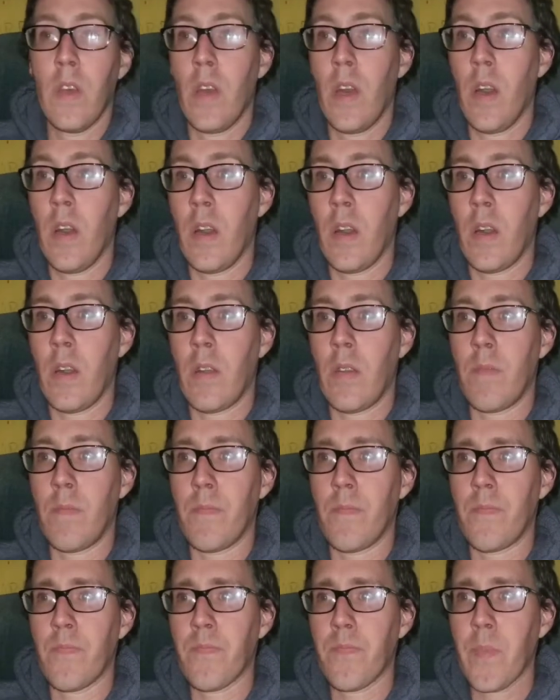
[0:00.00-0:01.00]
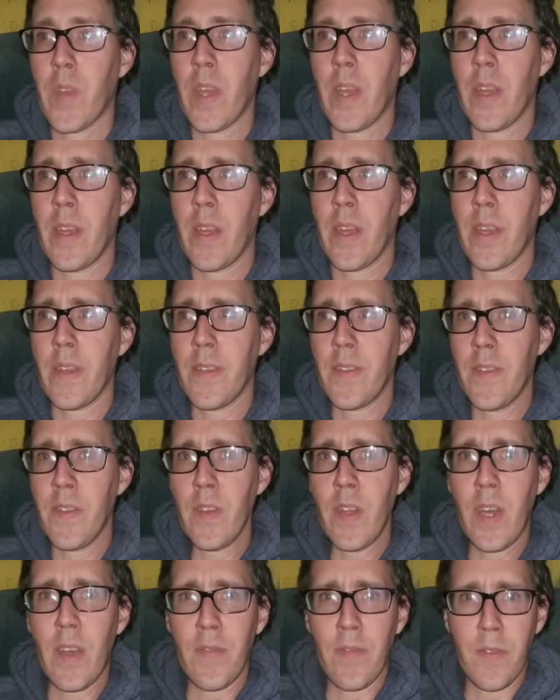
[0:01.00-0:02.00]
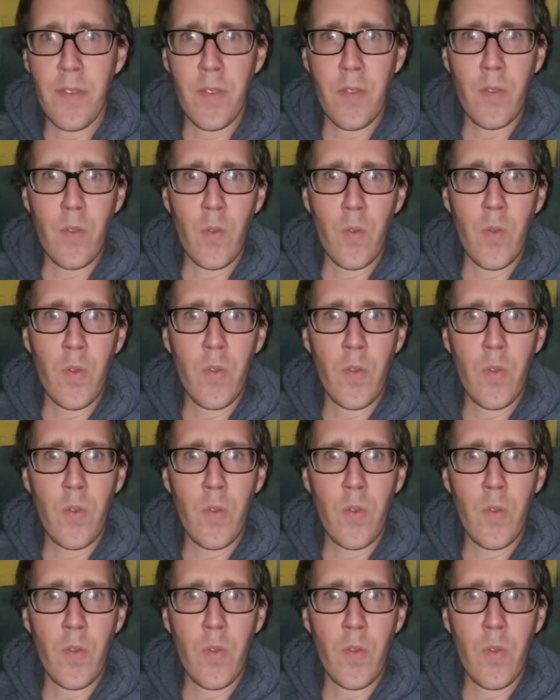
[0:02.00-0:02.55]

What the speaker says: Um, and I still have to